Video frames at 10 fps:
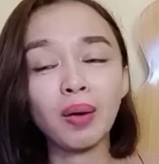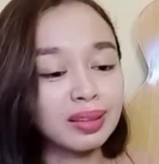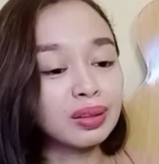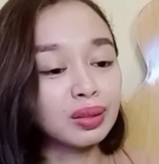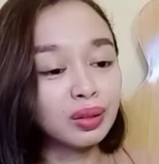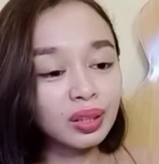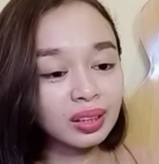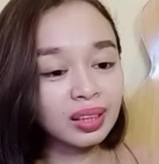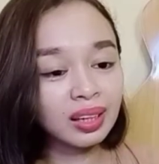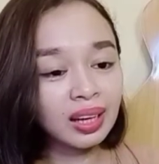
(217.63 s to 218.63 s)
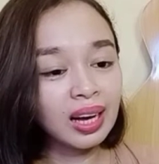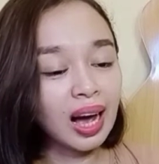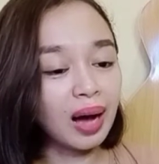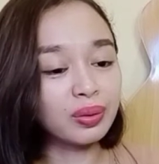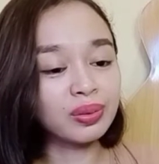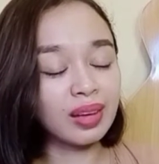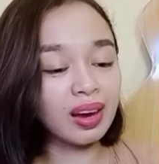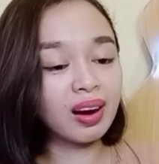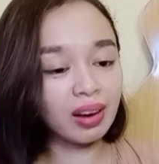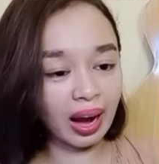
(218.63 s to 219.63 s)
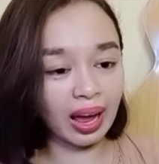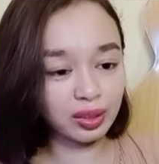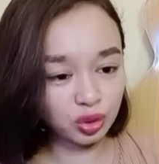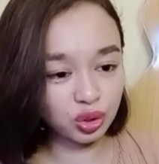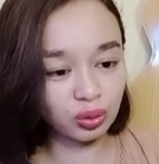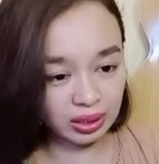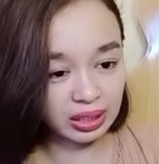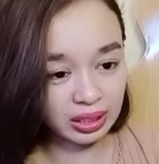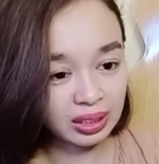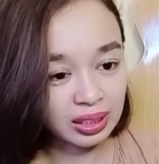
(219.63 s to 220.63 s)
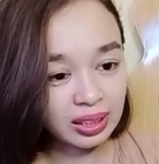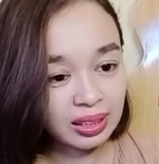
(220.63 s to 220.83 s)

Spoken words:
and look how they are actually